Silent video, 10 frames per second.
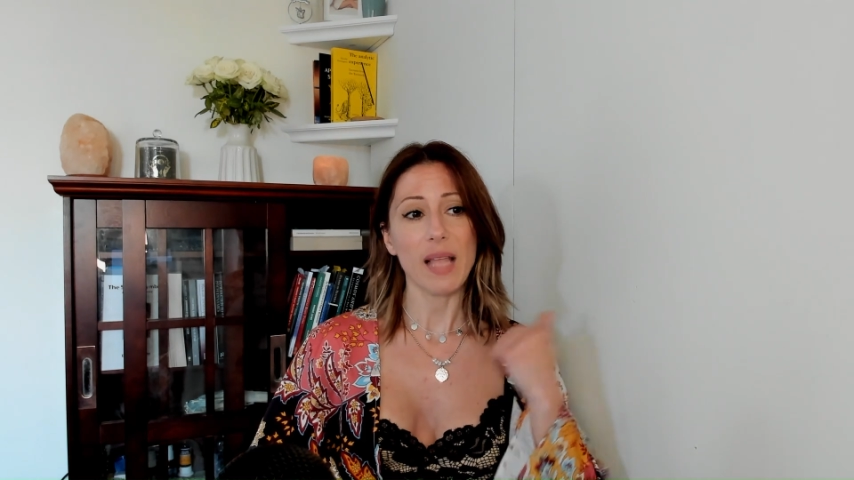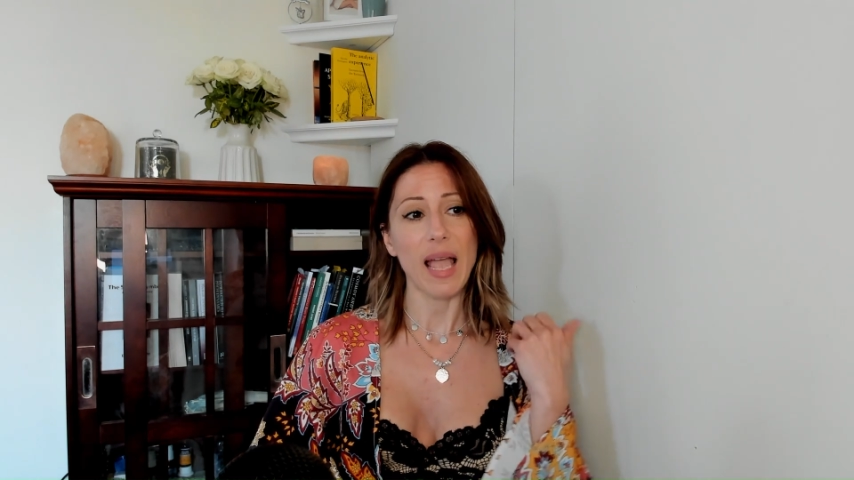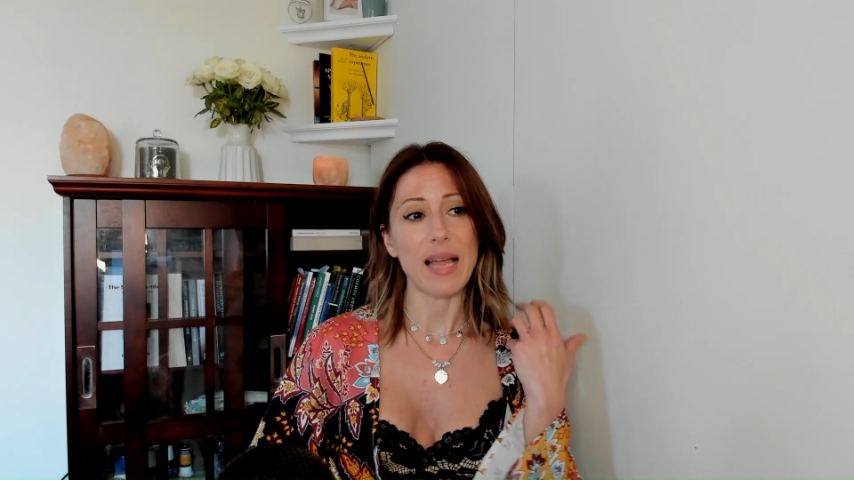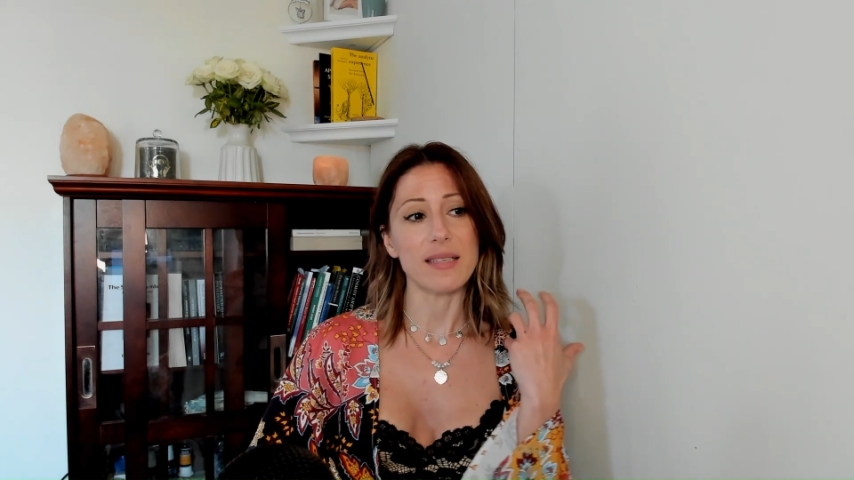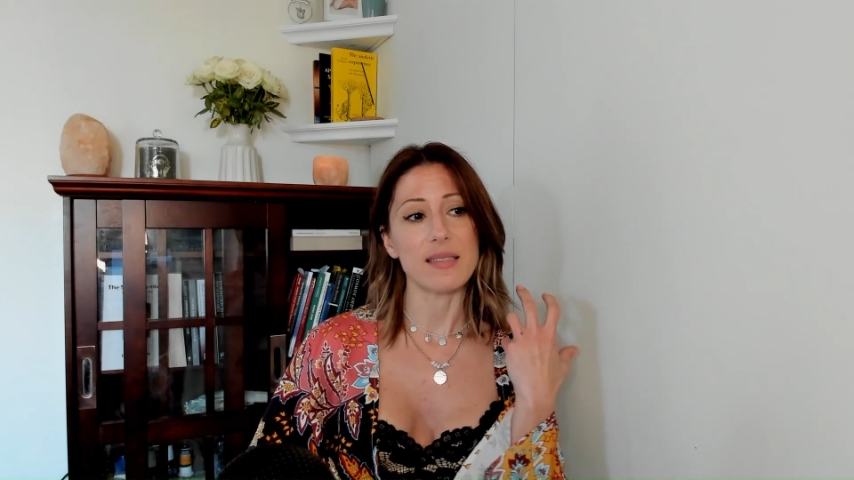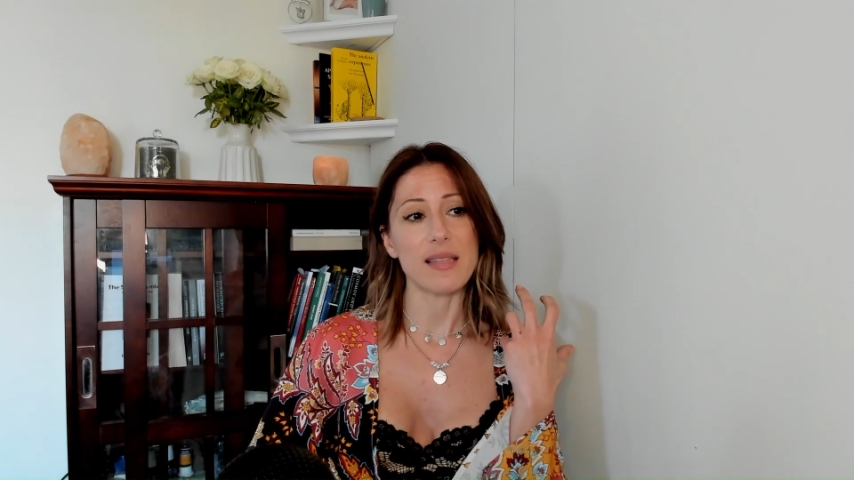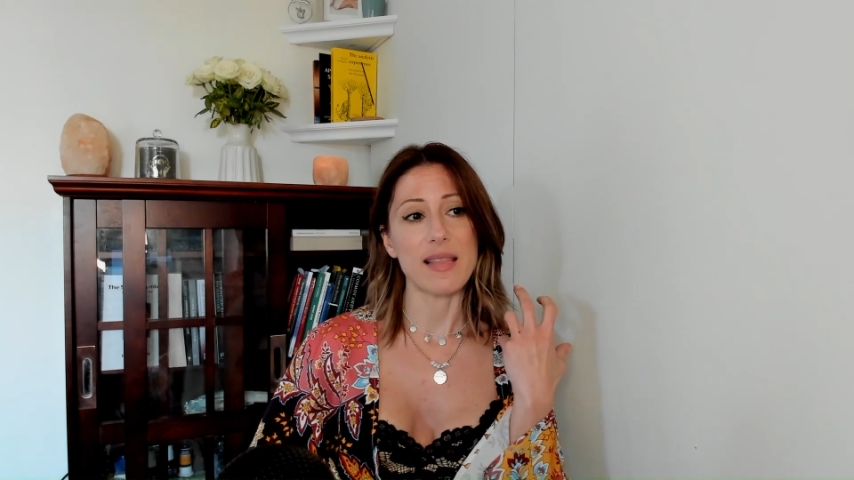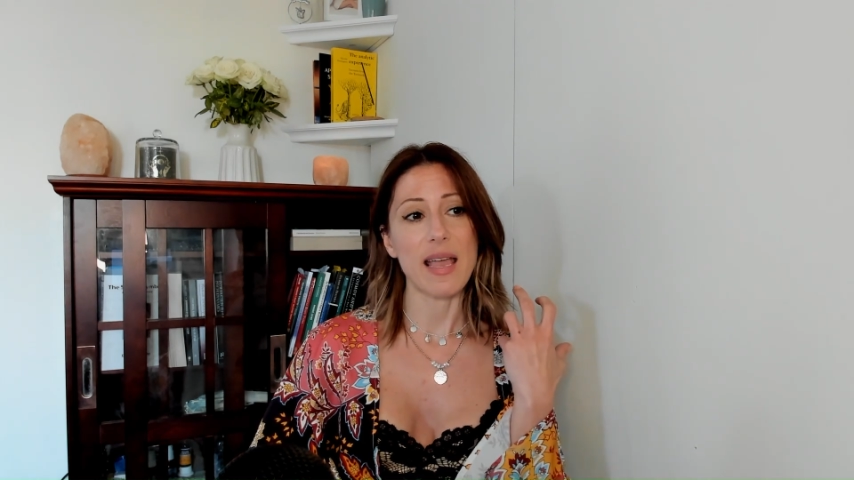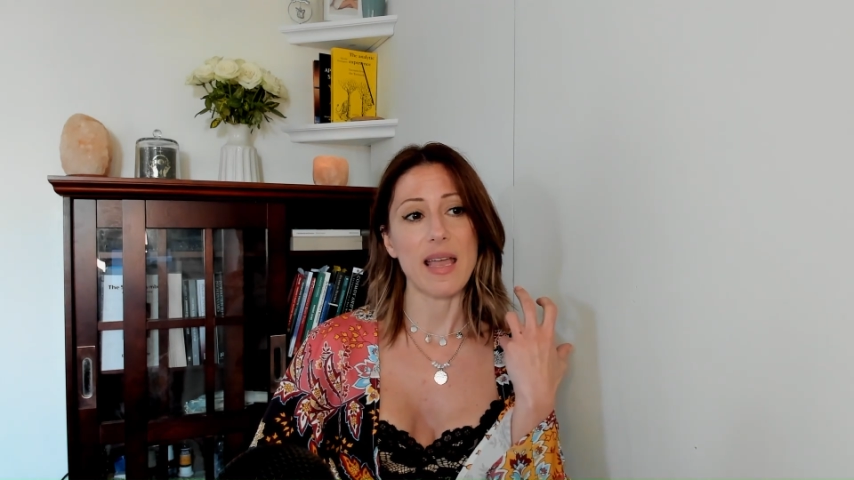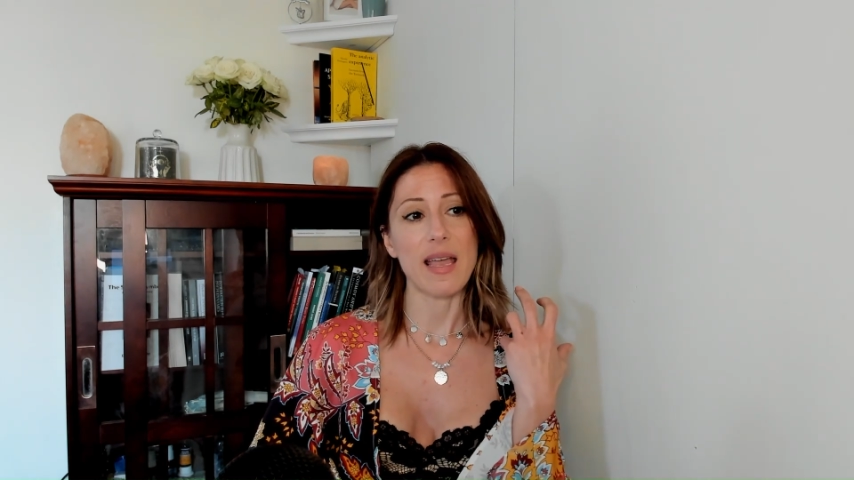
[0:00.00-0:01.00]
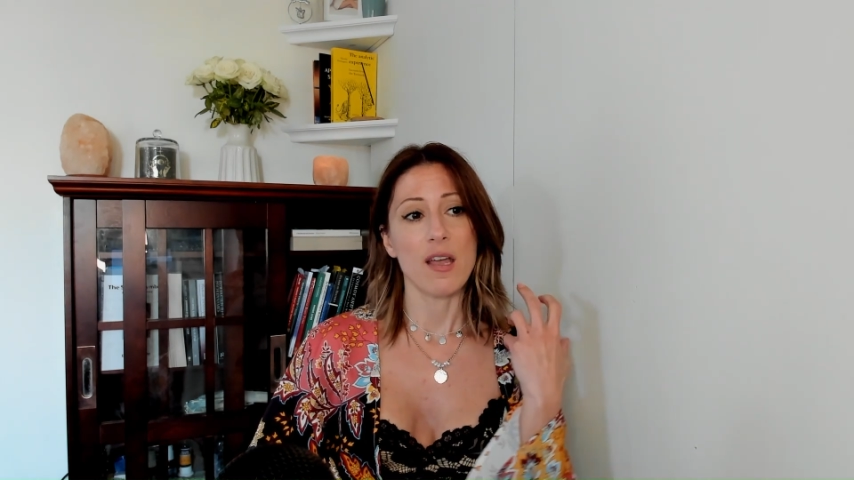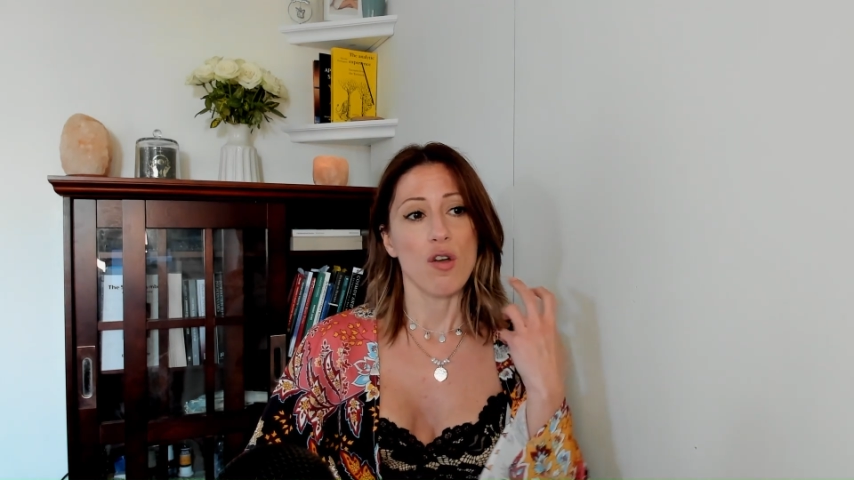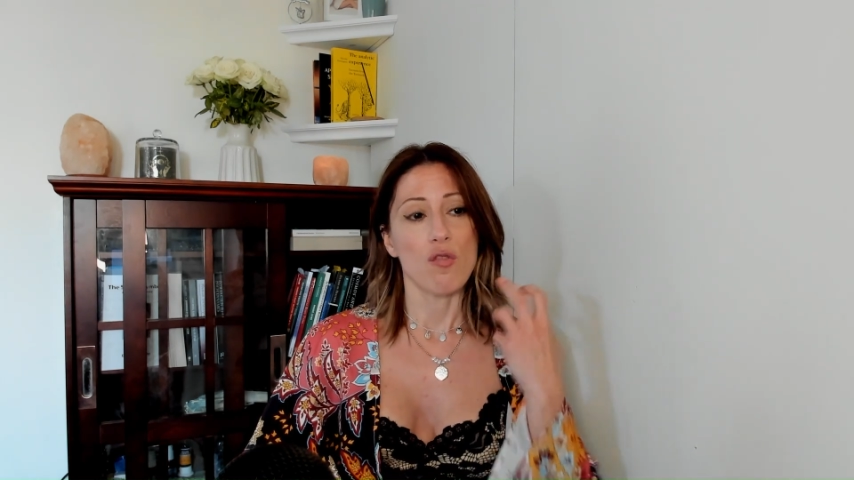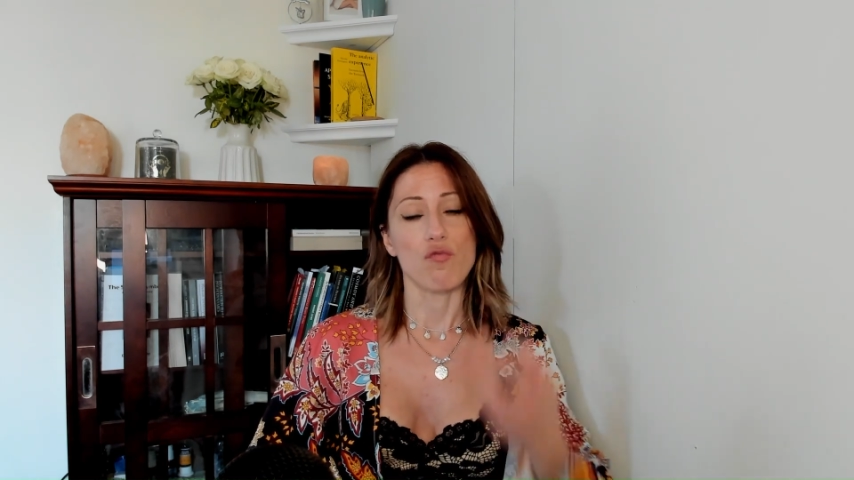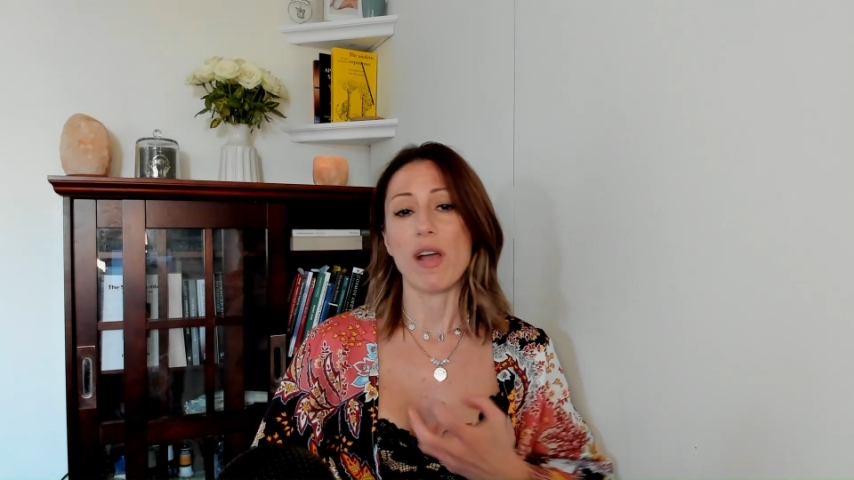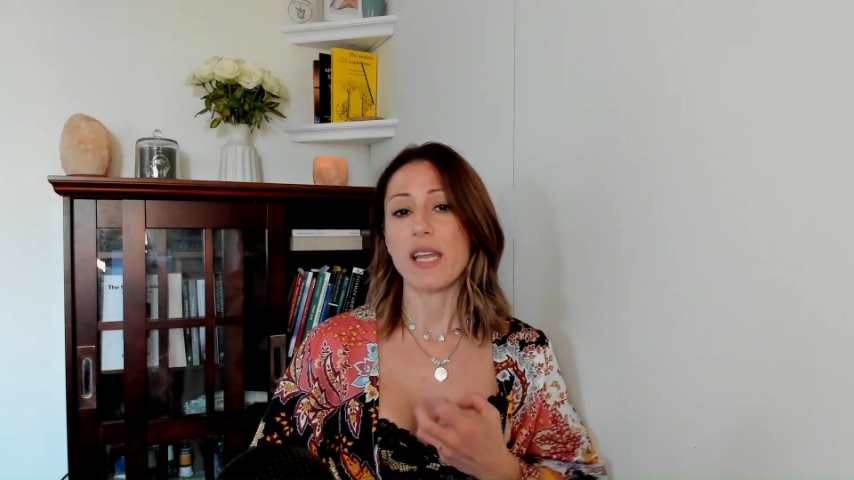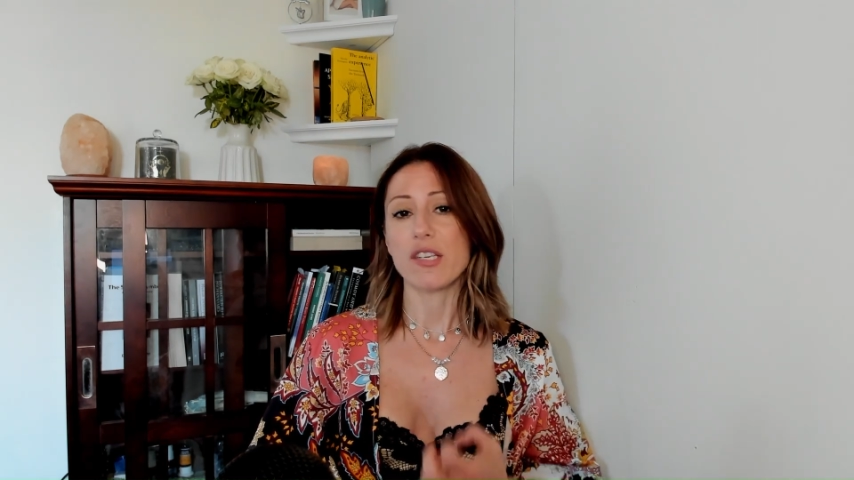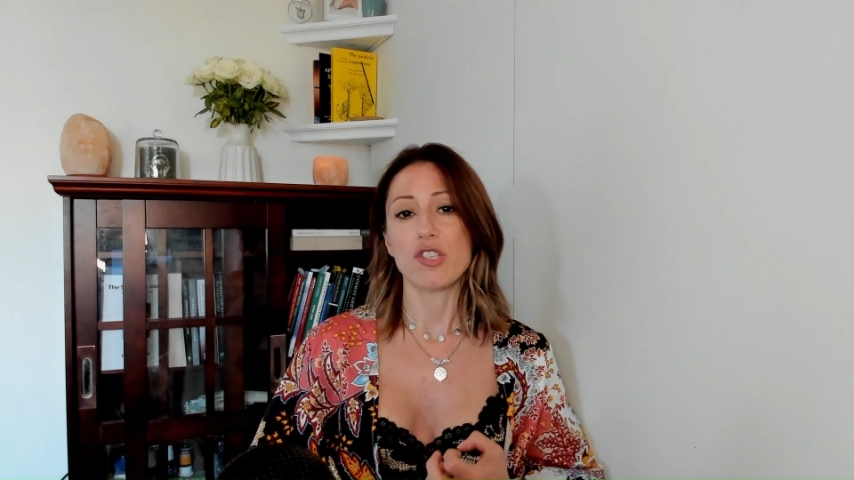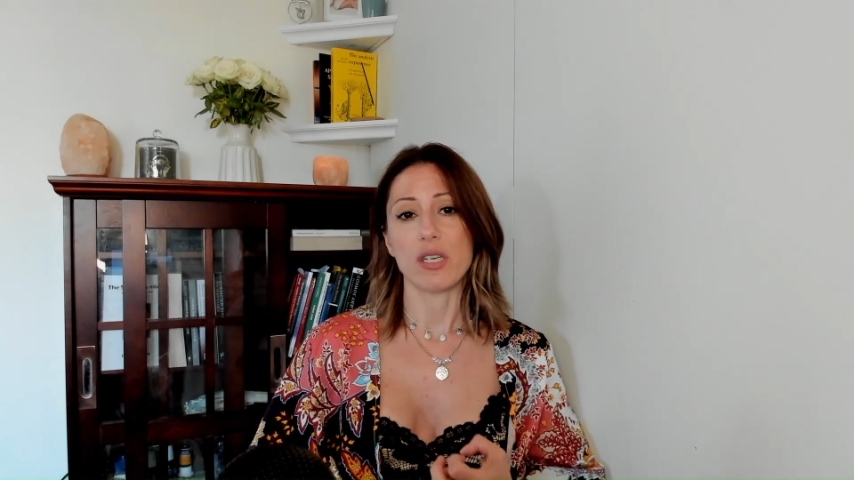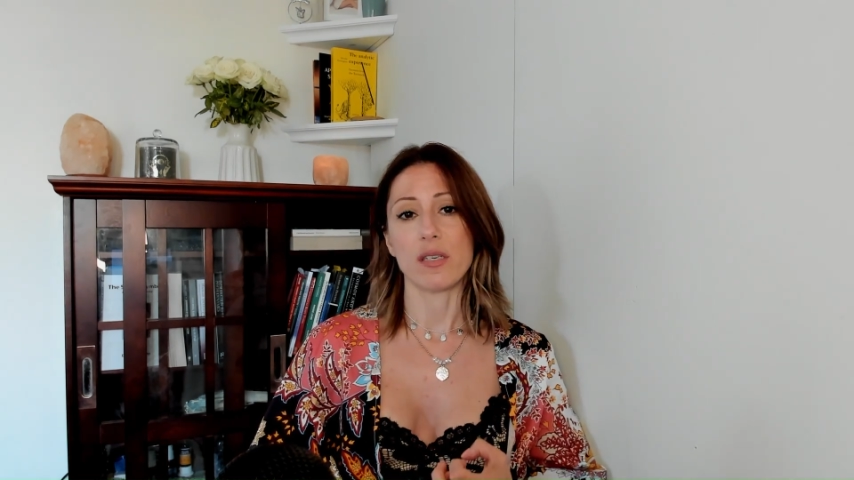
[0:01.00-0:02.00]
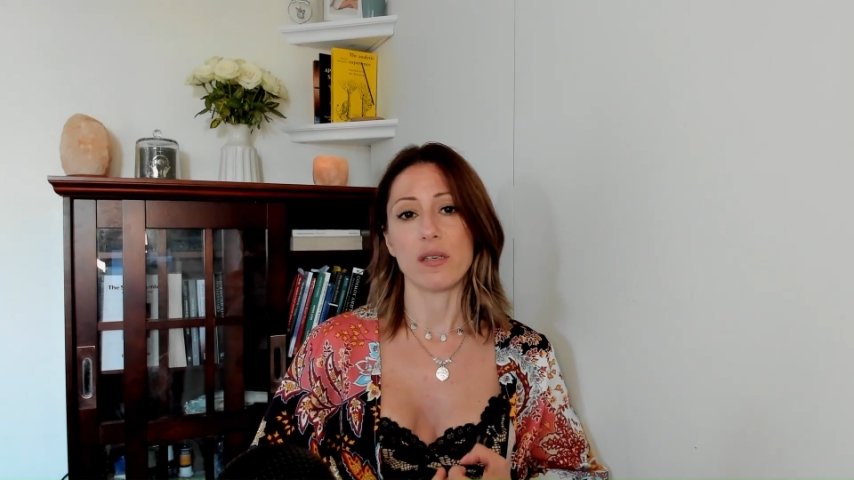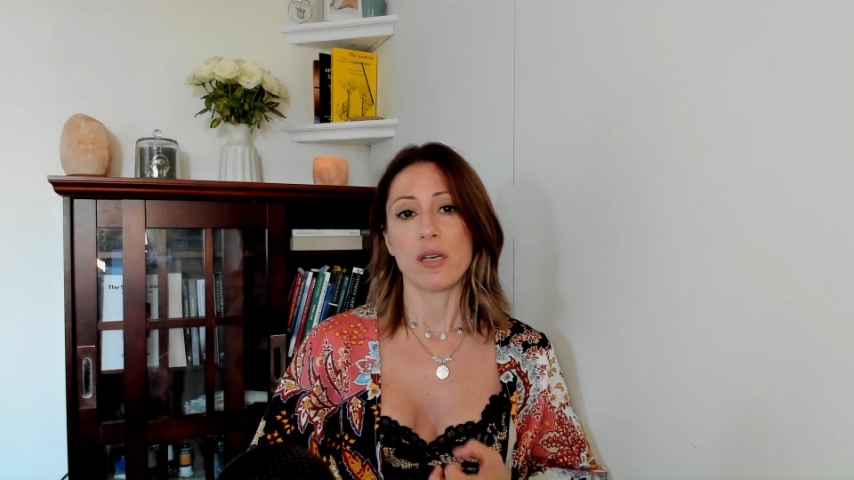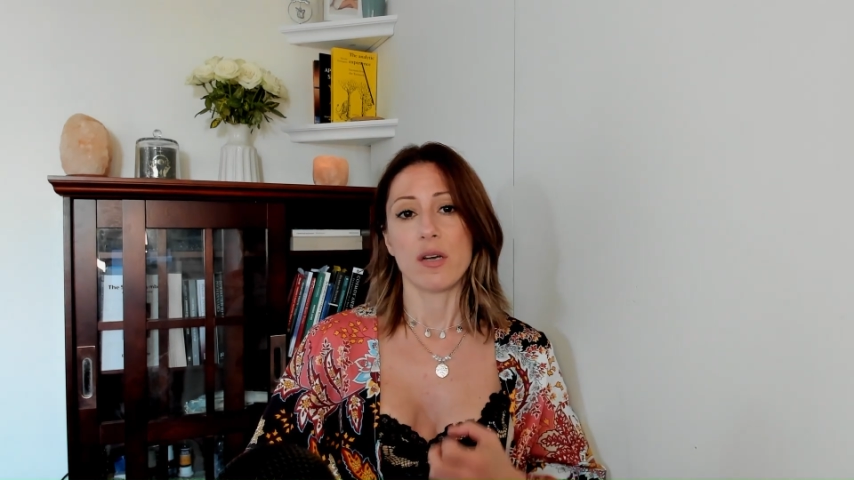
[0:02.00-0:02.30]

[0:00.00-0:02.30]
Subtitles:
and they're raging